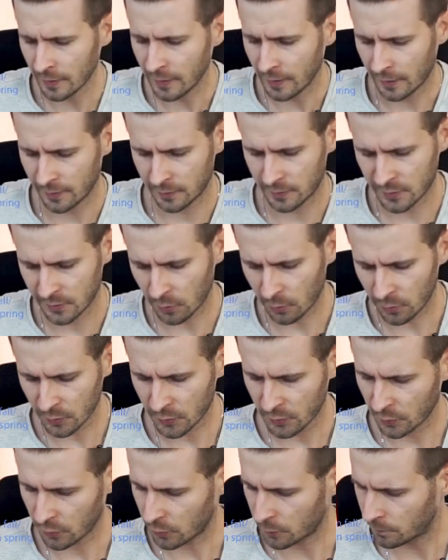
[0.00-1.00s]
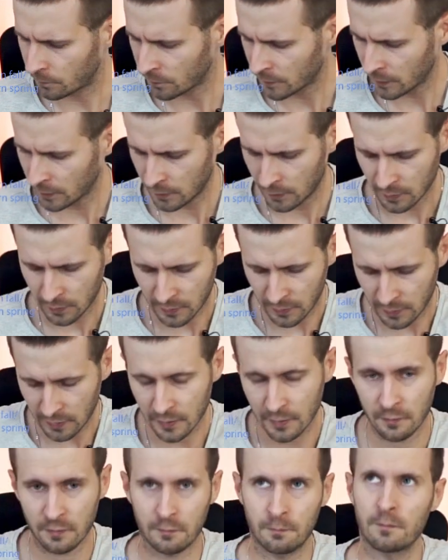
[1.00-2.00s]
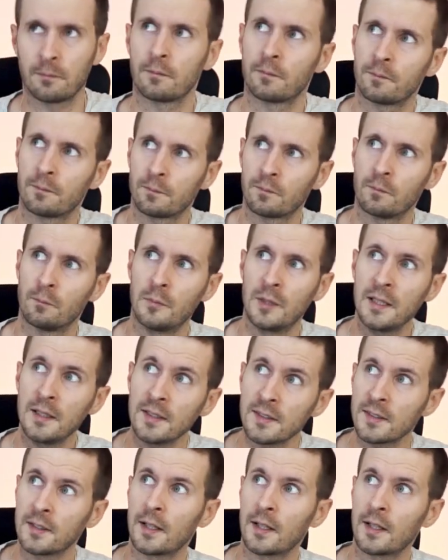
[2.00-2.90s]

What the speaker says: And this also means